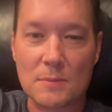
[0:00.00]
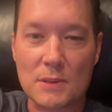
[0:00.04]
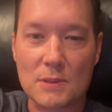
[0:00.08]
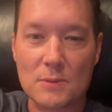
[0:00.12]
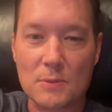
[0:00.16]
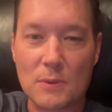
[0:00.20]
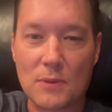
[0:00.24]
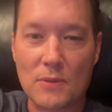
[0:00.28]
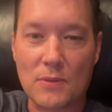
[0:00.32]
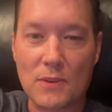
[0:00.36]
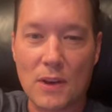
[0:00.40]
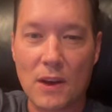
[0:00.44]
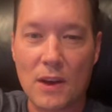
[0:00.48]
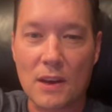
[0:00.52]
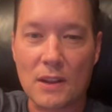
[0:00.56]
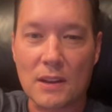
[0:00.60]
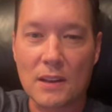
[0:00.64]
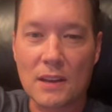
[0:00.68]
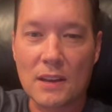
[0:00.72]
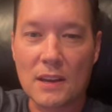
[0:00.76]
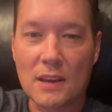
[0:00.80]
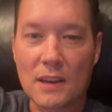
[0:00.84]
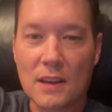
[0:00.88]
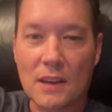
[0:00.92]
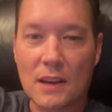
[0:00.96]
because we
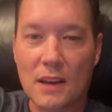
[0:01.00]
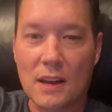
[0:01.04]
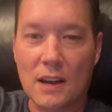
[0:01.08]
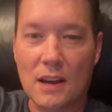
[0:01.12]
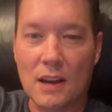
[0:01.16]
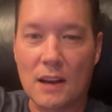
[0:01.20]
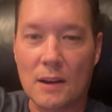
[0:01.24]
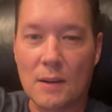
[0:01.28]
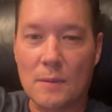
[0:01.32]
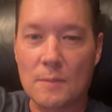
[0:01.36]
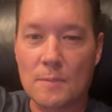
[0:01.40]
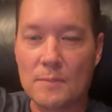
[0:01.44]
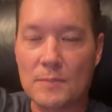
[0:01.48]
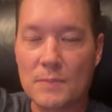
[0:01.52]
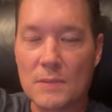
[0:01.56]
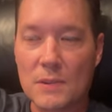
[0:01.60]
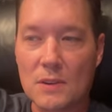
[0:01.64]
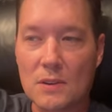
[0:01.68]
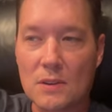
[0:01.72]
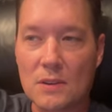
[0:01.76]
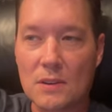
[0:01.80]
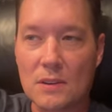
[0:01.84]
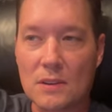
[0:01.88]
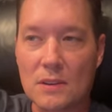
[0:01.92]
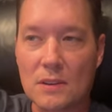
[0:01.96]
thought, um,
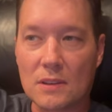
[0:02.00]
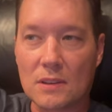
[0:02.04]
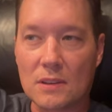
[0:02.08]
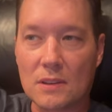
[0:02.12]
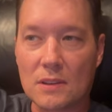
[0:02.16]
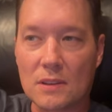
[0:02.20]
uh,